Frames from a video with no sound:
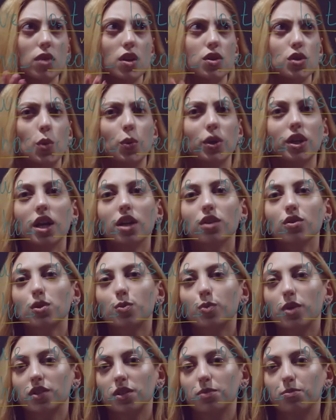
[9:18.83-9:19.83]
So we can use
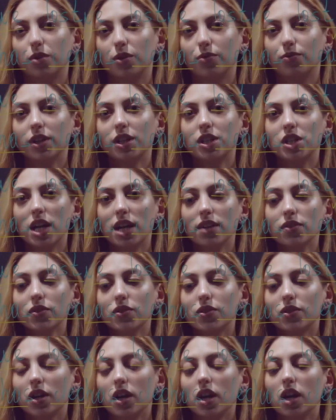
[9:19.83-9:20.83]
present perfect
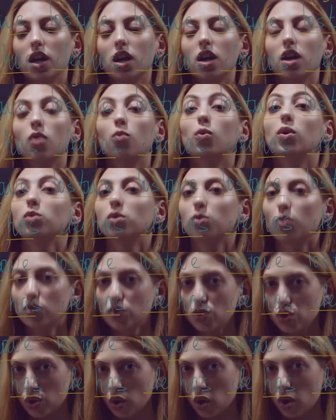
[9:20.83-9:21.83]
tense when we
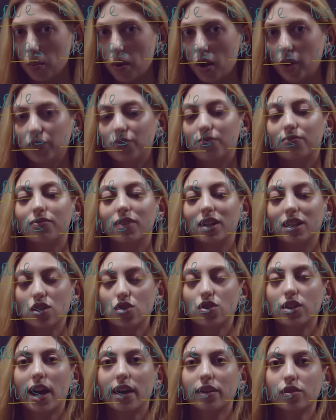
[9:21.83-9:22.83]
want to talk about
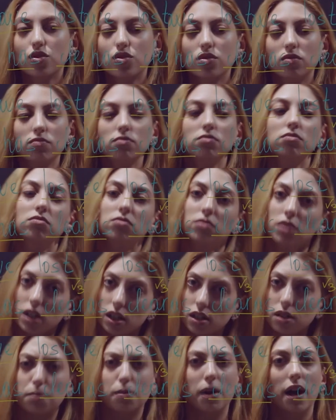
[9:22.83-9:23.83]
finished action
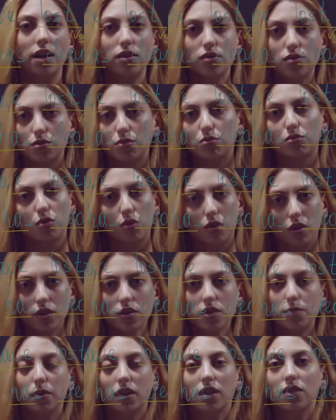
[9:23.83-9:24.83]
in the past, of
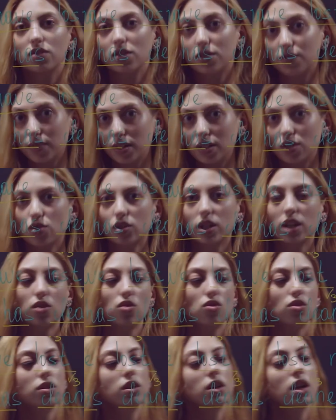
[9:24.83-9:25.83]
course, because it's finished
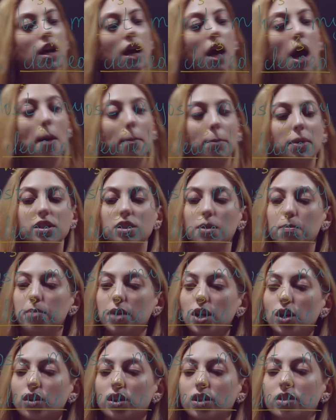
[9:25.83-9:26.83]
action, but the
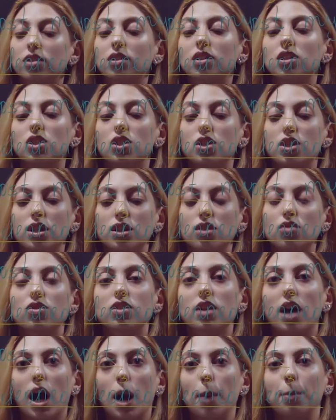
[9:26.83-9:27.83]
period continues
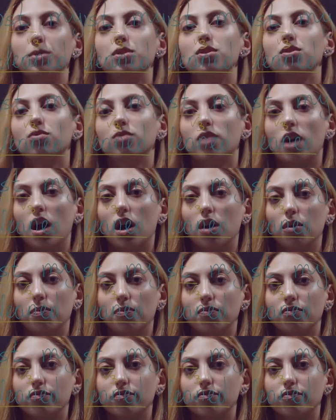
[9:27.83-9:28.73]
up to now.